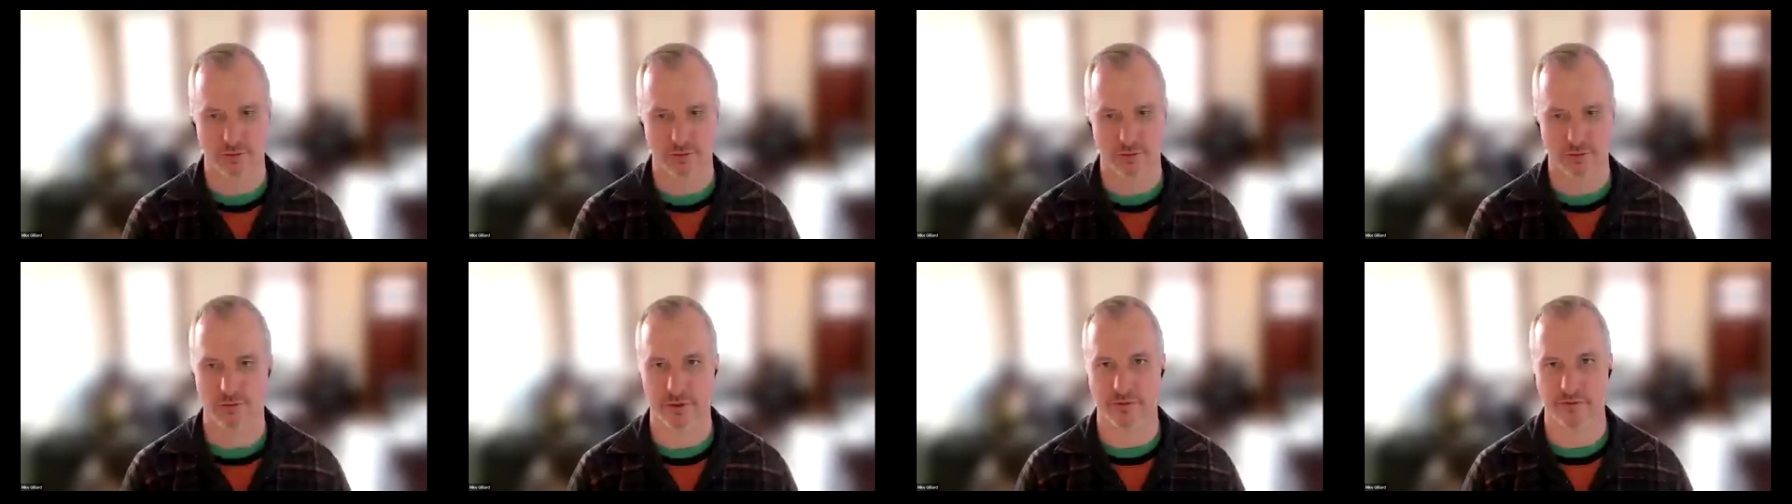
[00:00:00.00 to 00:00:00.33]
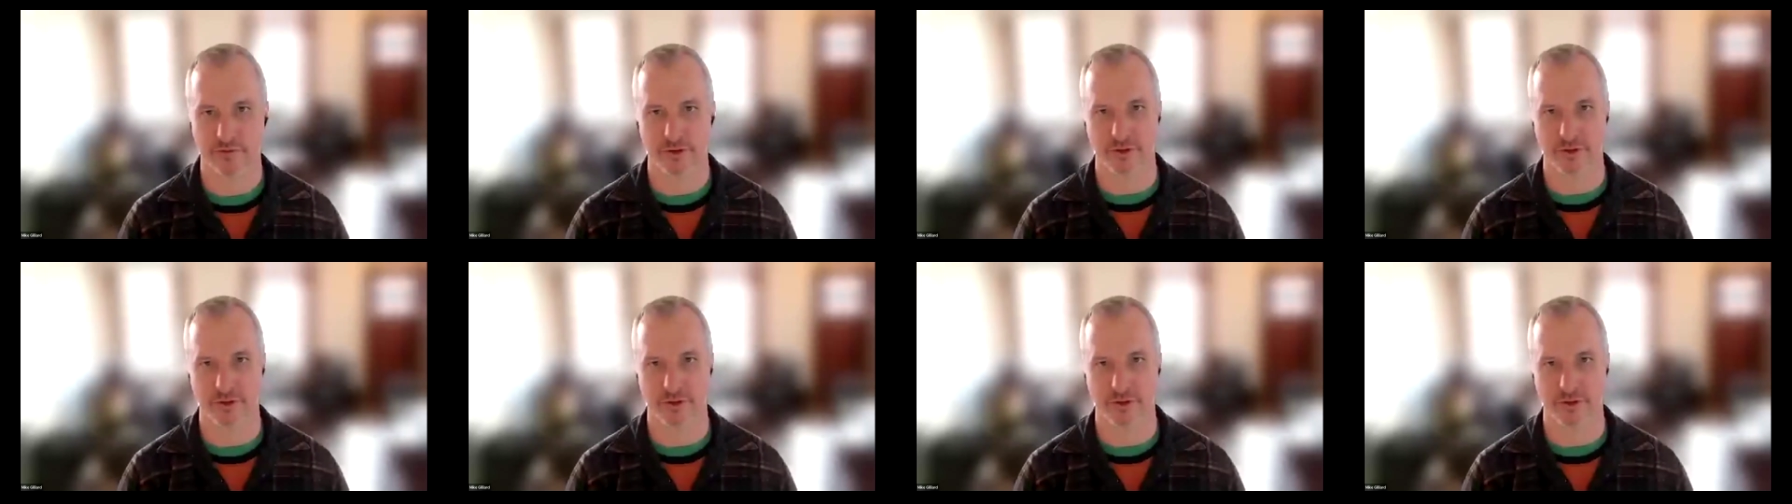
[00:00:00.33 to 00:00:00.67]
we're the
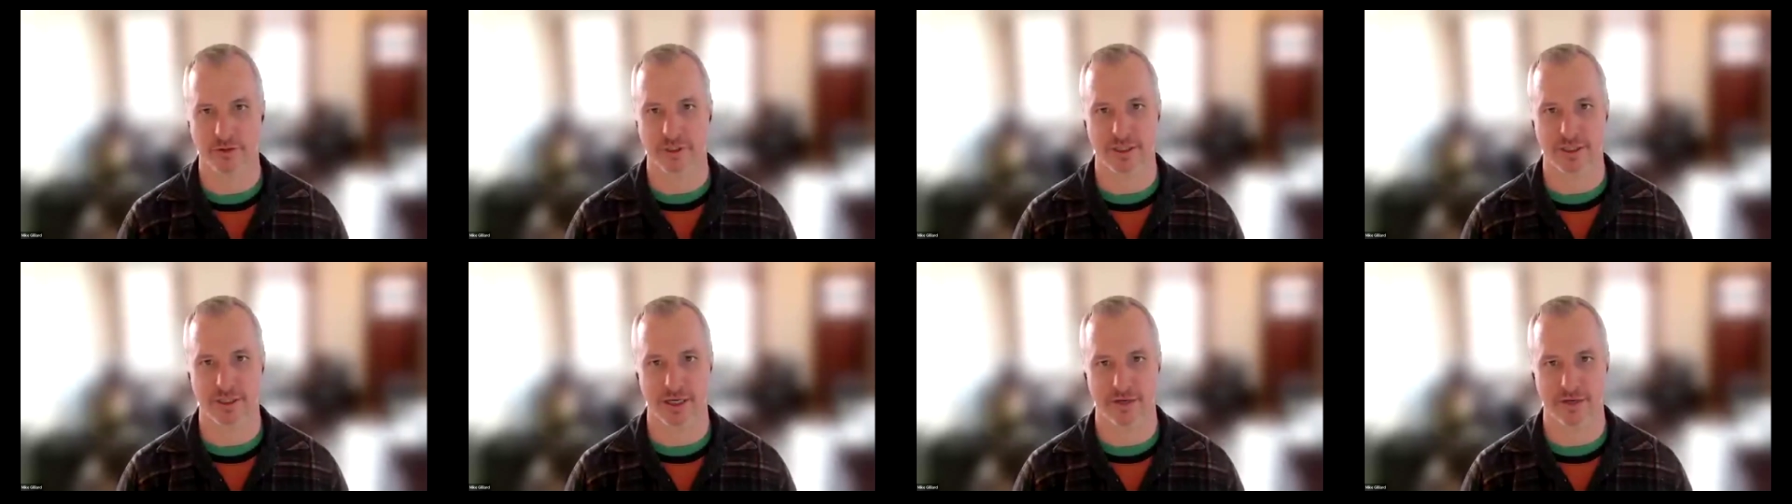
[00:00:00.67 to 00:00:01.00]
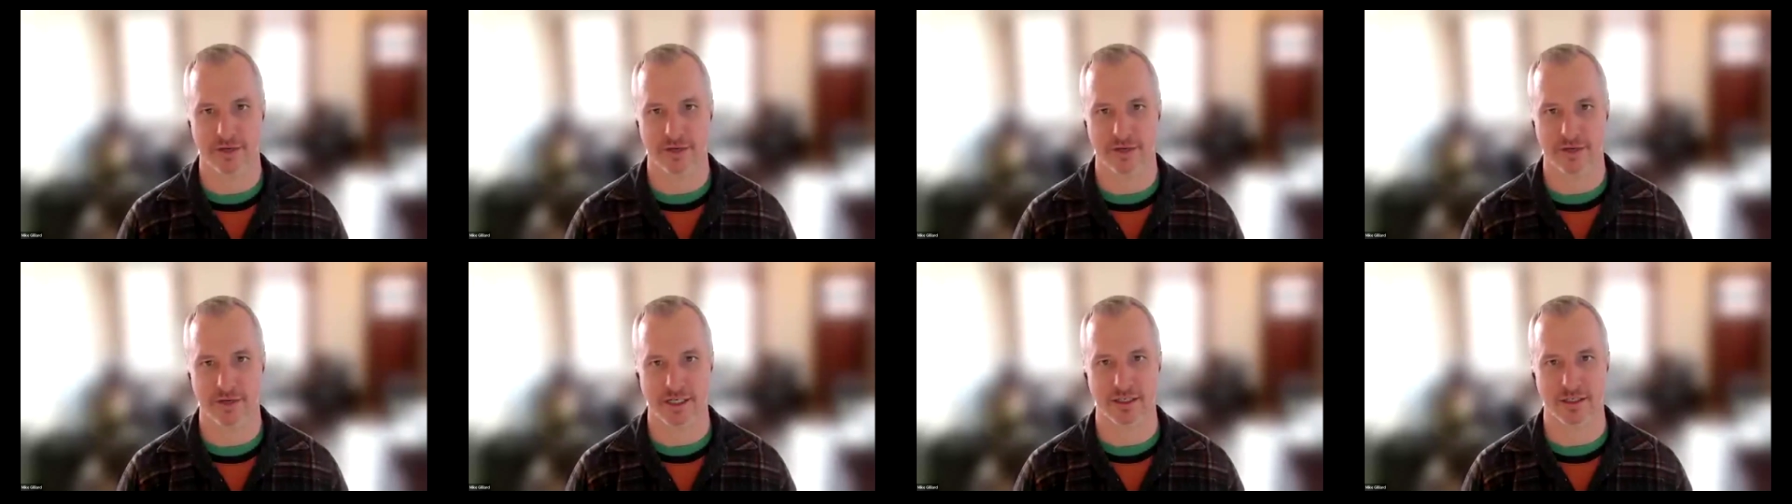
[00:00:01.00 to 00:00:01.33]
first ones to have
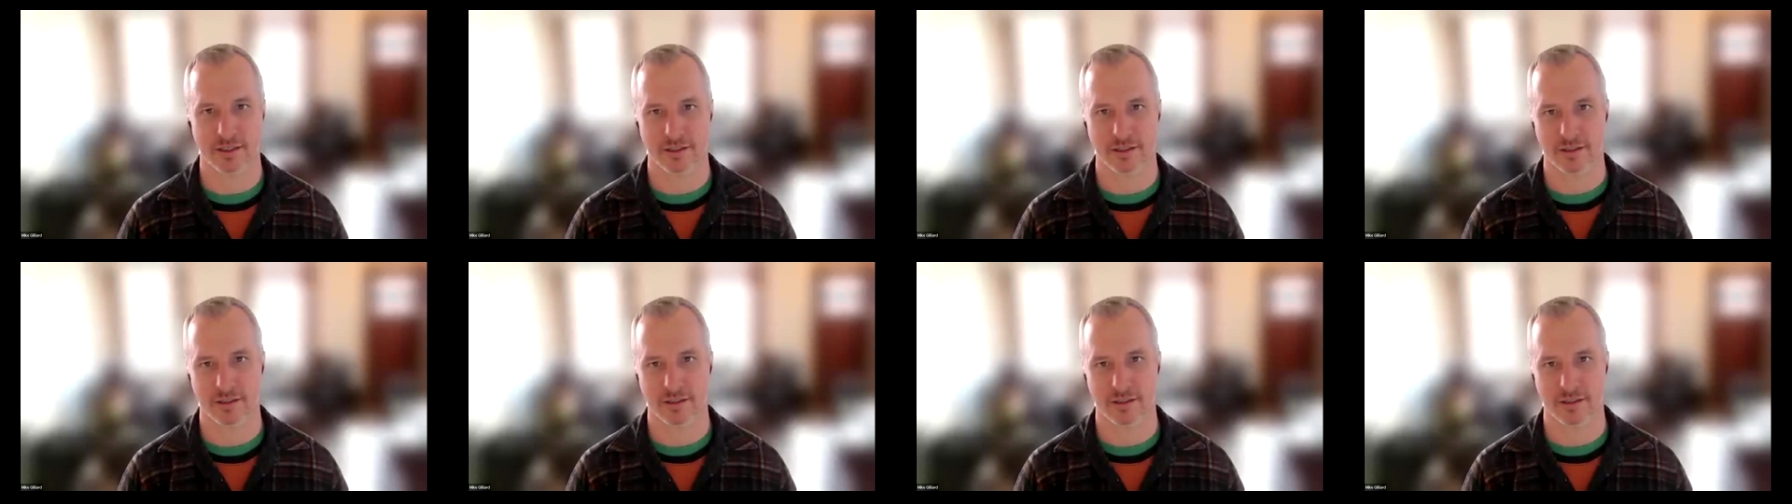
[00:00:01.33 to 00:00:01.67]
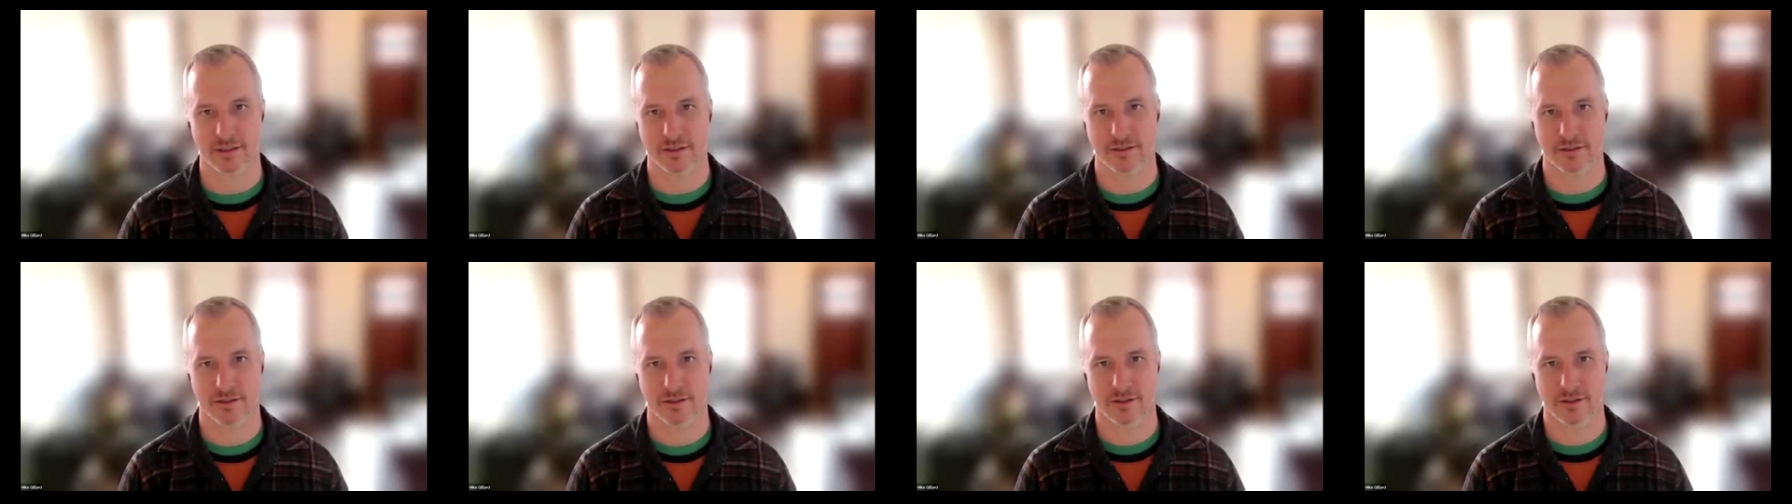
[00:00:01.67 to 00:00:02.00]
a second
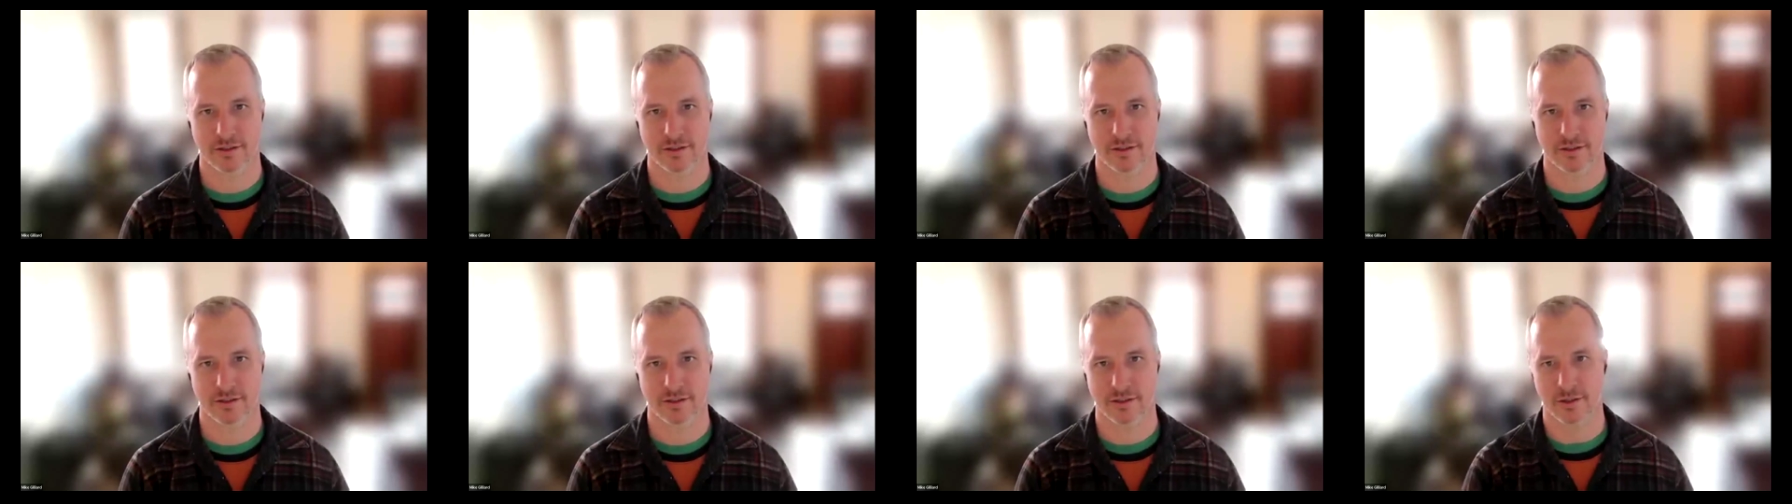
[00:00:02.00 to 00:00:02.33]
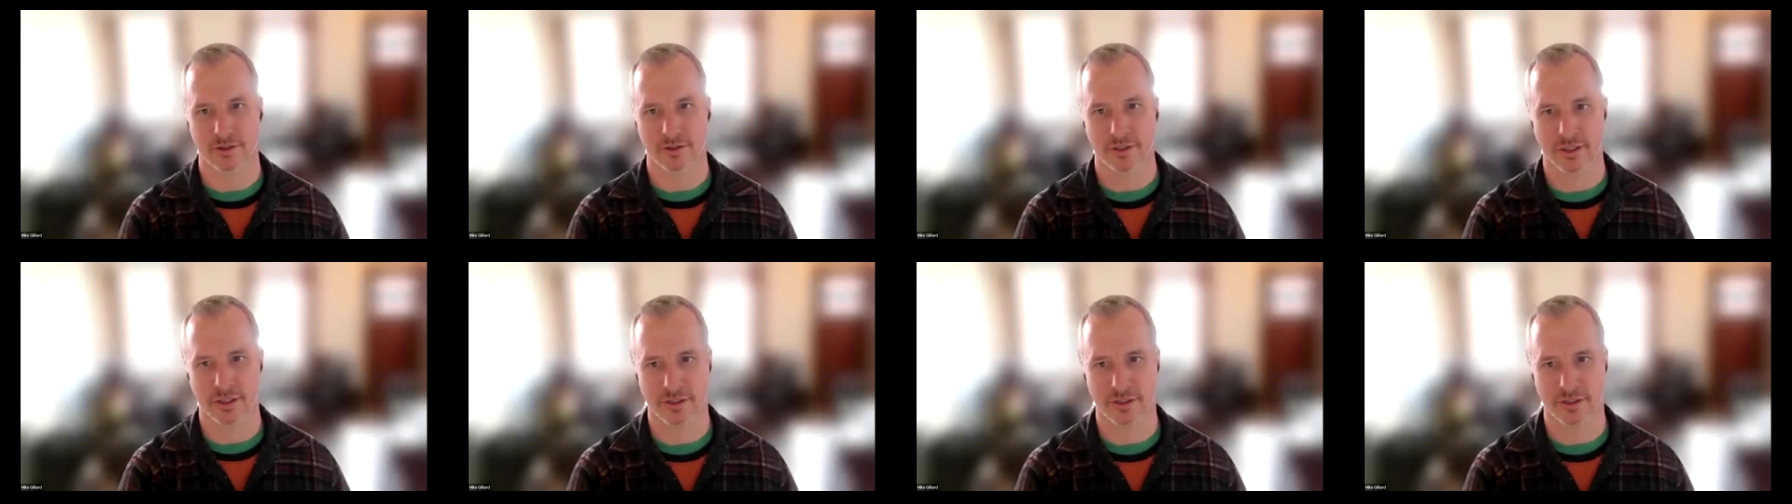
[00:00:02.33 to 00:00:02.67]

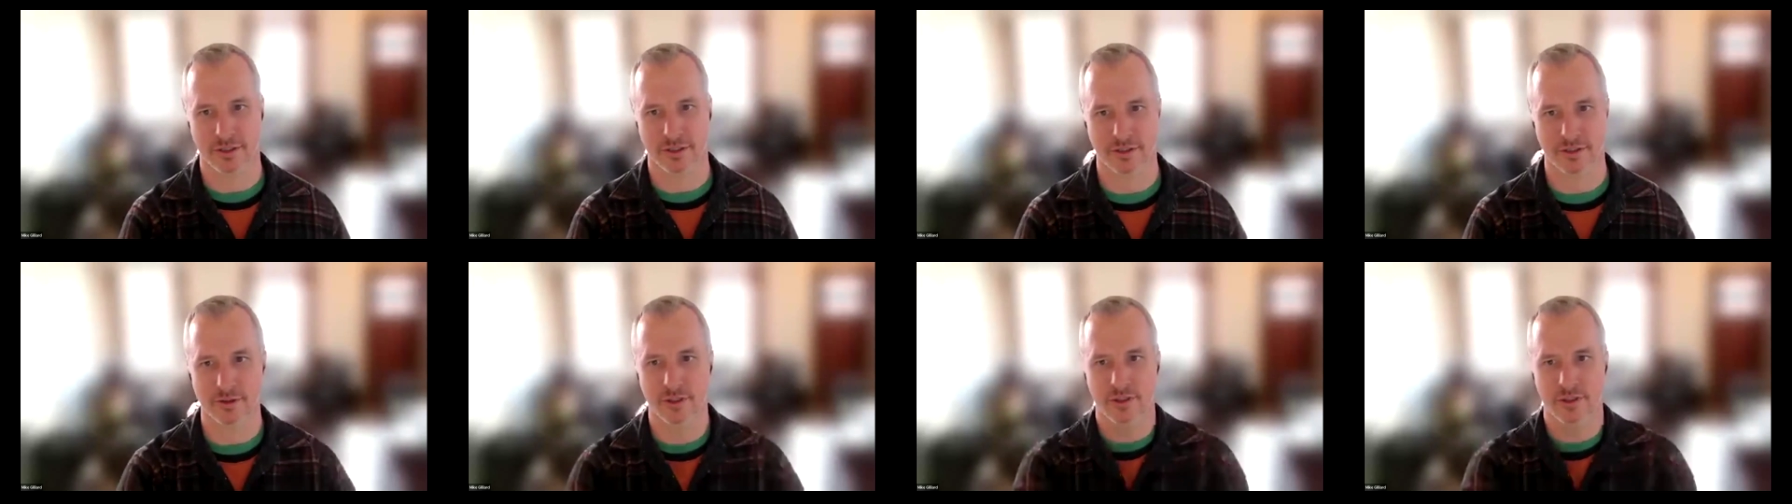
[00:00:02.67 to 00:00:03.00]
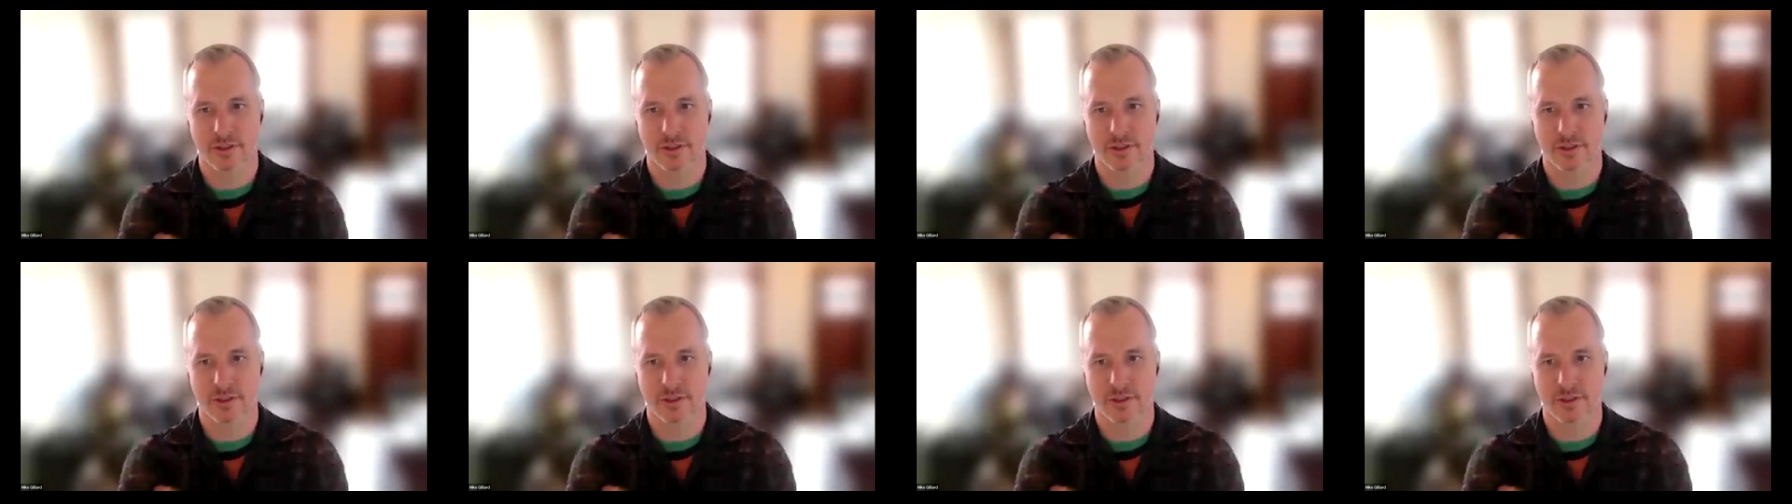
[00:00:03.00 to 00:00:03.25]
closing soon.